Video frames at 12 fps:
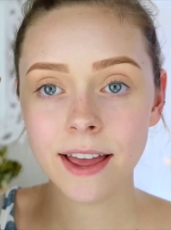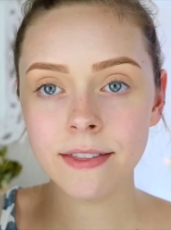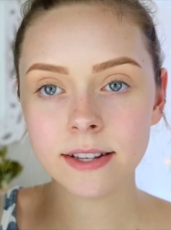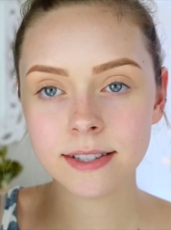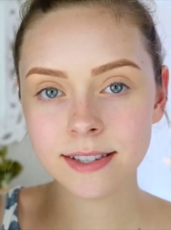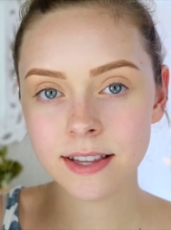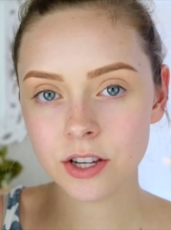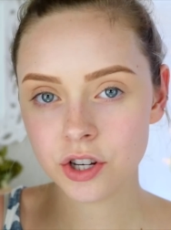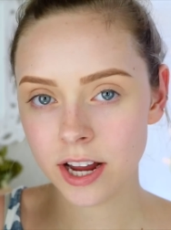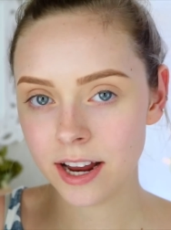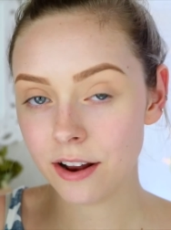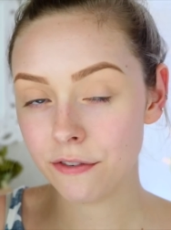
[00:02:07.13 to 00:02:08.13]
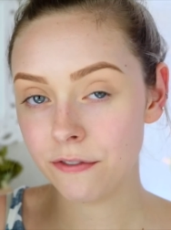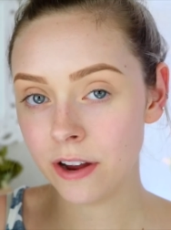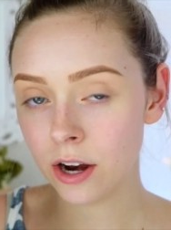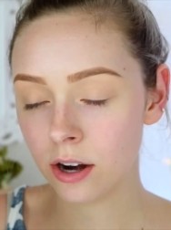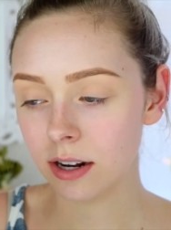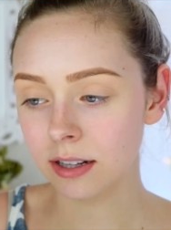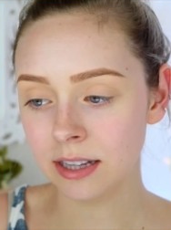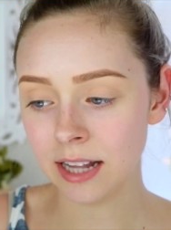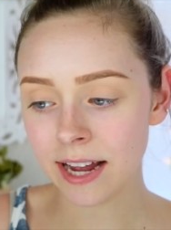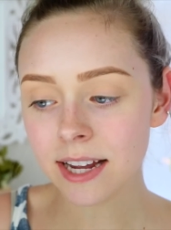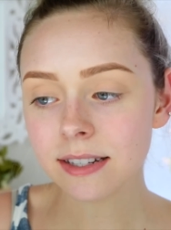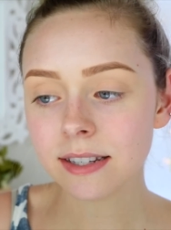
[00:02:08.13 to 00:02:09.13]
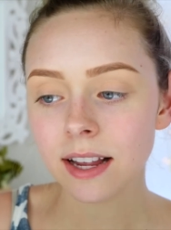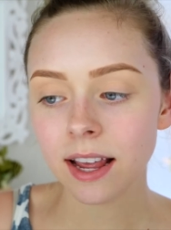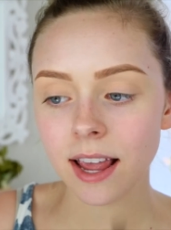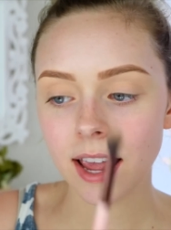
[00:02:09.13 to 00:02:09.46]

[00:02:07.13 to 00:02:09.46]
and this is in the shade Fair Light,